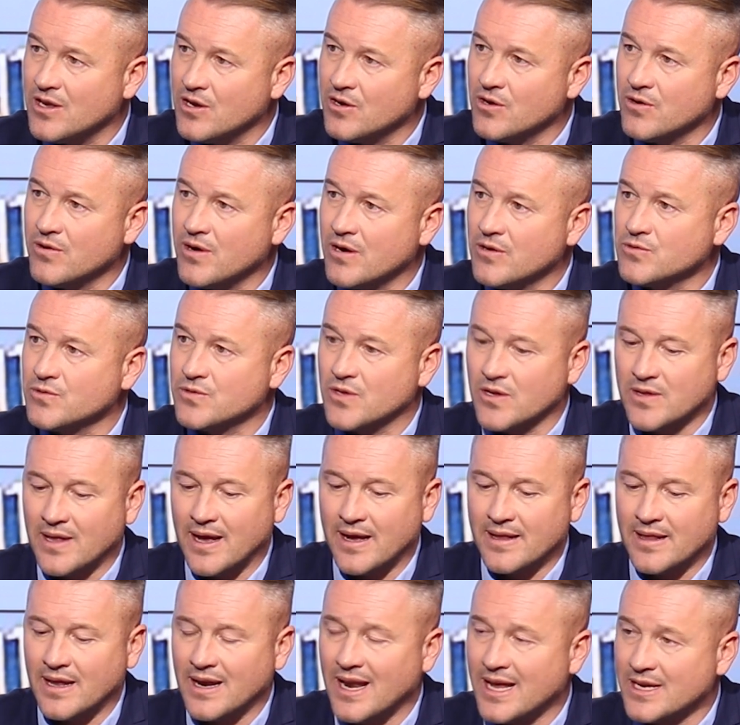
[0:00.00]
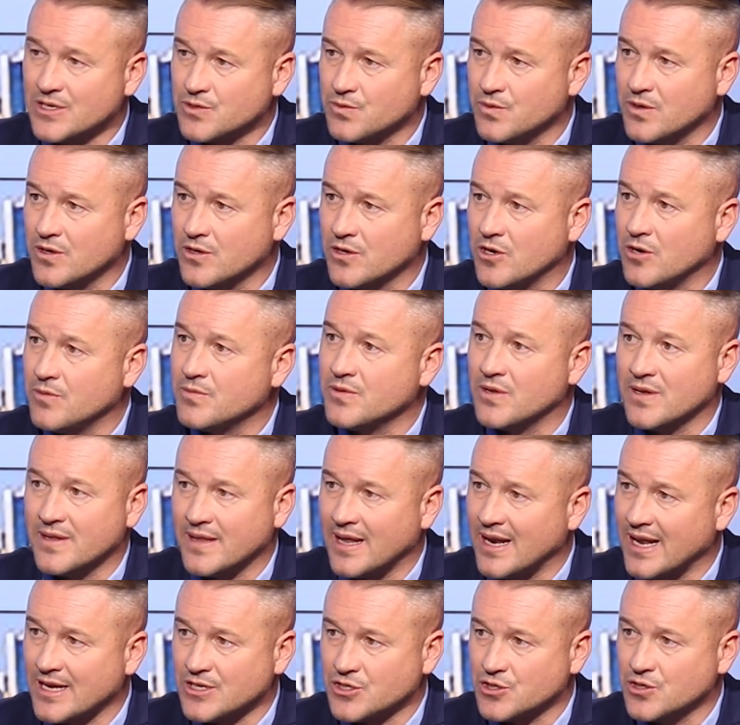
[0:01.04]
Euros. We've done that in the last World Cup, in
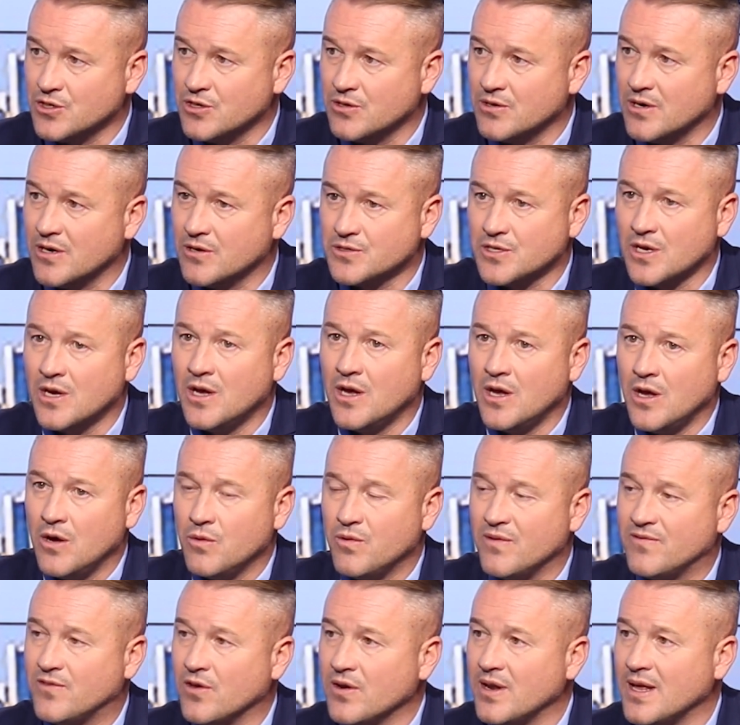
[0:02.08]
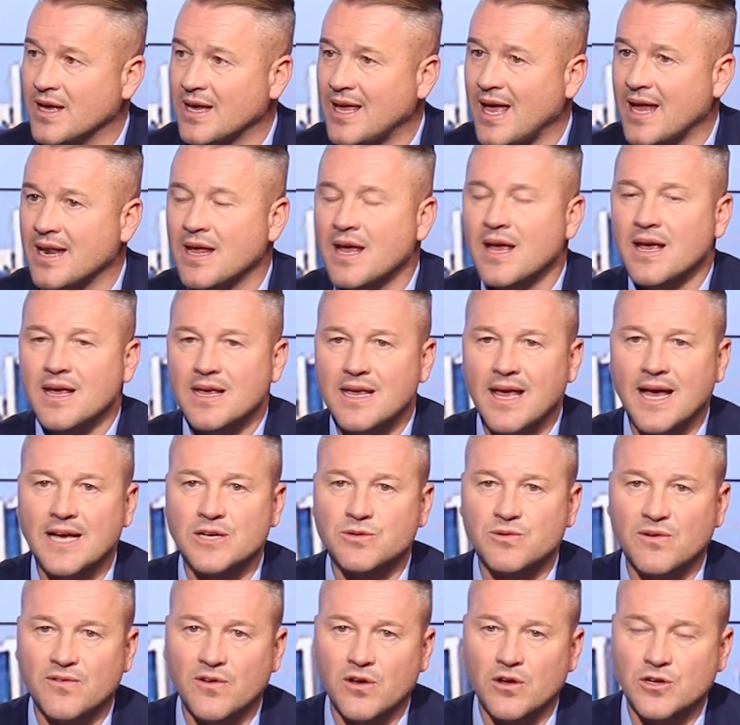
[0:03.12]
the last Euros. We've done it again. Yes,
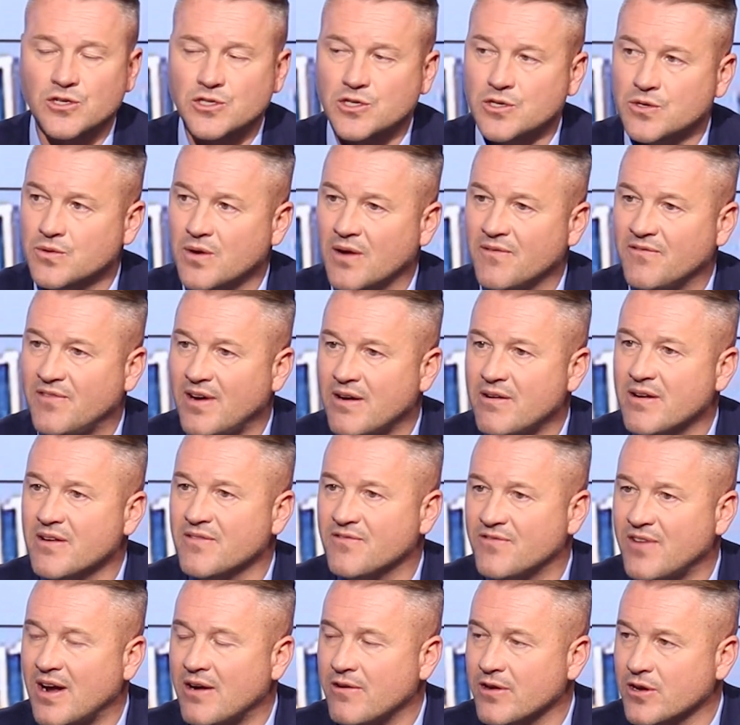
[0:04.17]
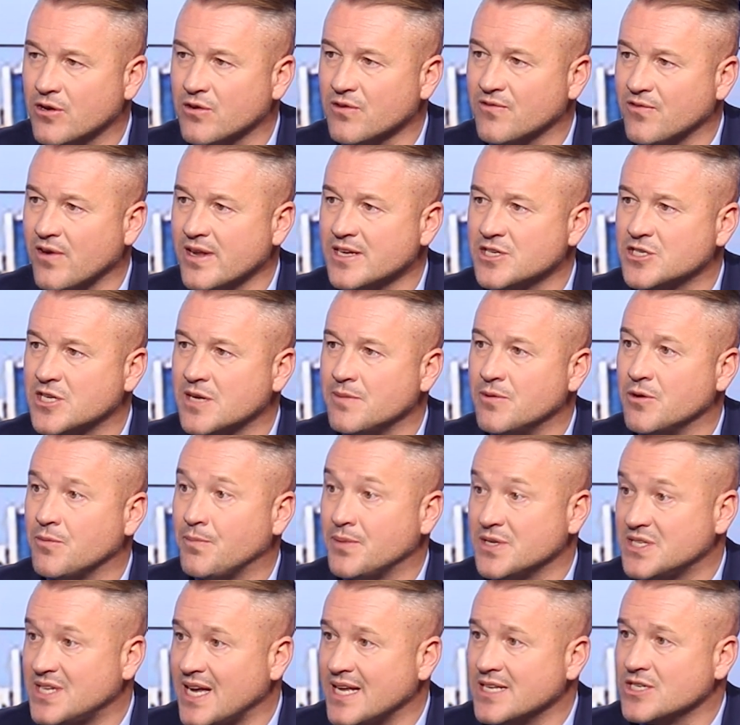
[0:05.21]
we've lost to a very, very good French team who
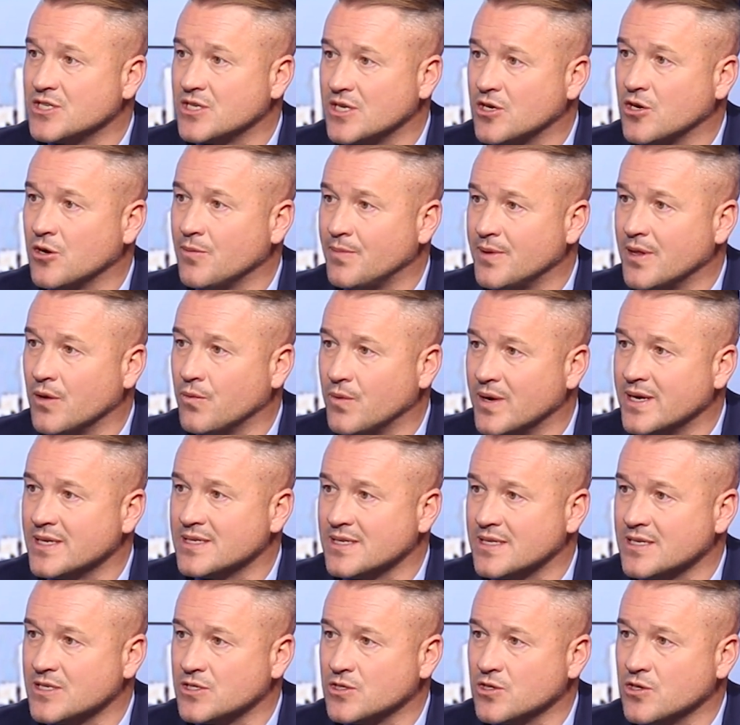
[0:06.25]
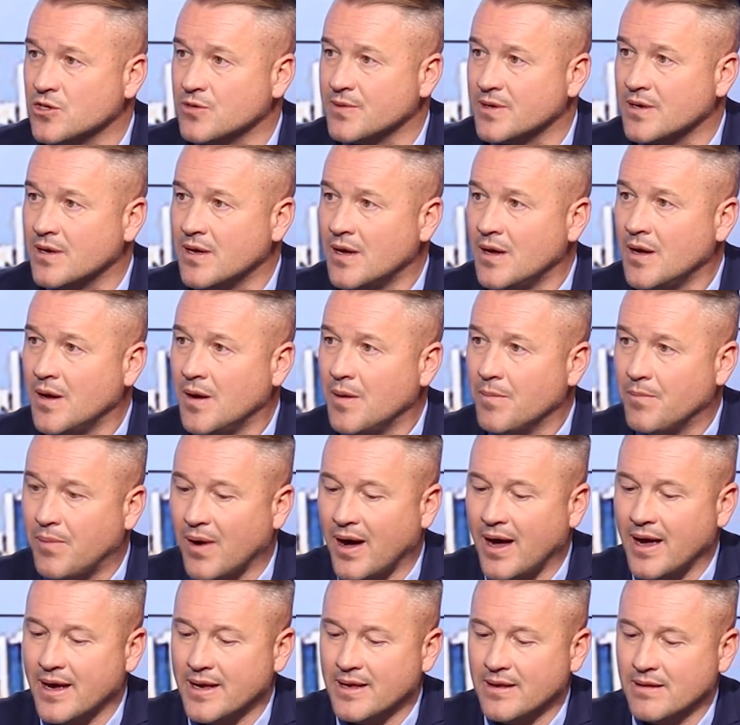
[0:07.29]
potentially could be the winners of this tournament
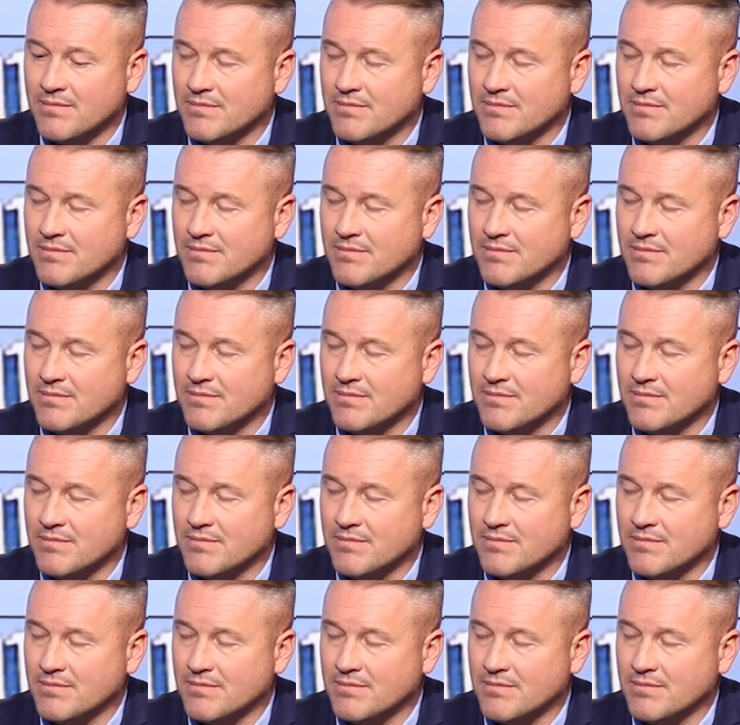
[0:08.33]
by